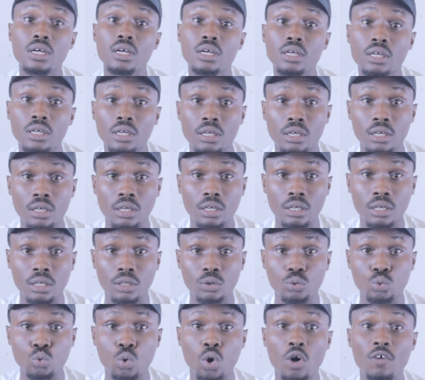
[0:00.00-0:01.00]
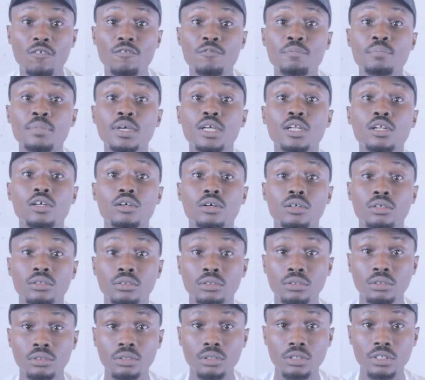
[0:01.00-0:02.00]
take 12
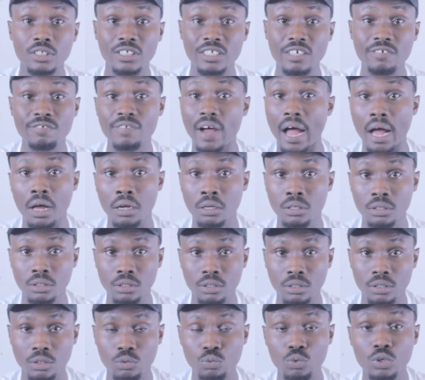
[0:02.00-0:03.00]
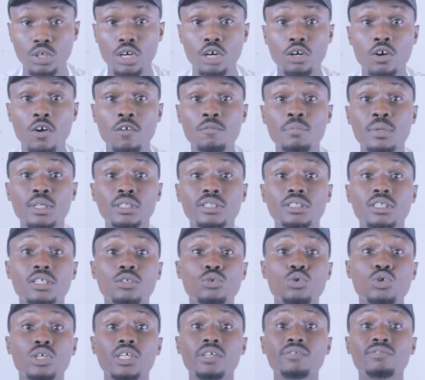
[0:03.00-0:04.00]
million safer. Where the government say
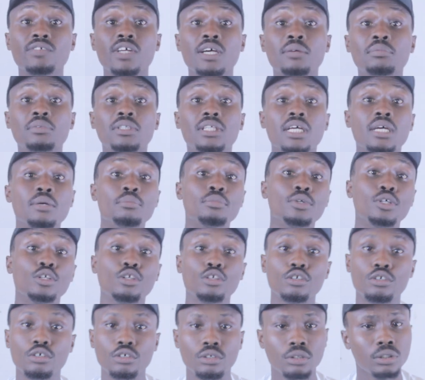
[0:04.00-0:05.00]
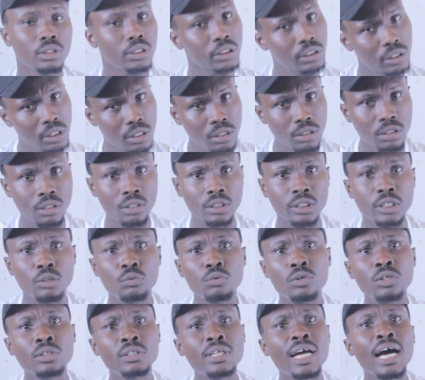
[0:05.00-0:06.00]
go give them 10 million. They say no, they
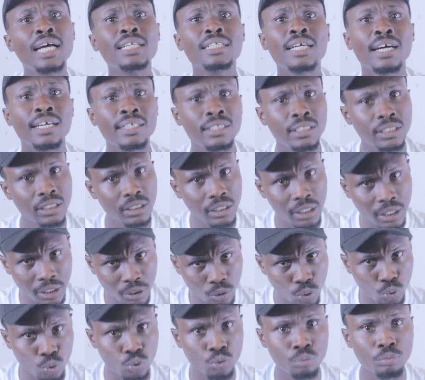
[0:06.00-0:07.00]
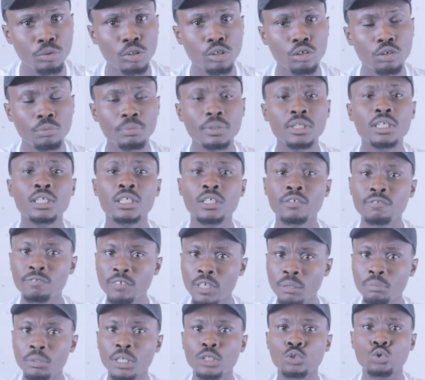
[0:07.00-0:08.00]
want that additional 2 million. May they give
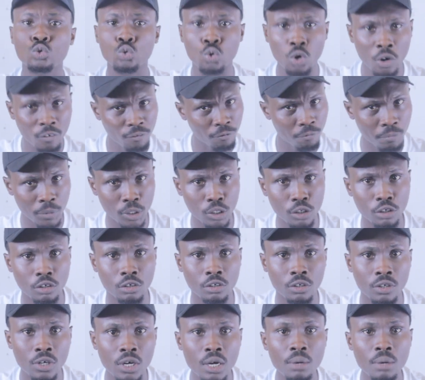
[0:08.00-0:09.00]
them the 12 million